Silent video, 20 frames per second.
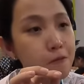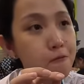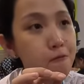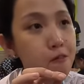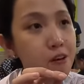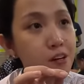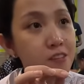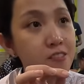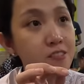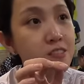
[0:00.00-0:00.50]
is
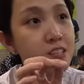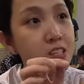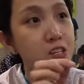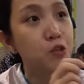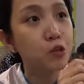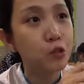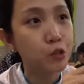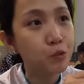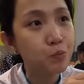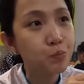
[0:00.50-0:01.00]
very
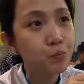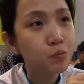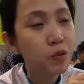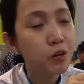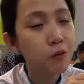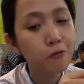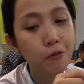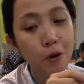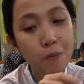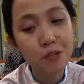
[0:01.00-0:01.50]
little.
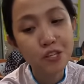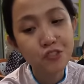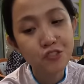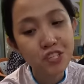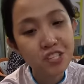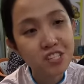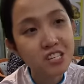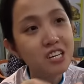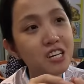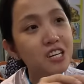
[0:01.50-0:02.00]
From the
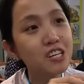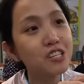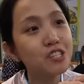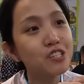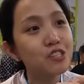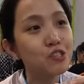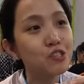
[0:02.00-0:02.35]
chicken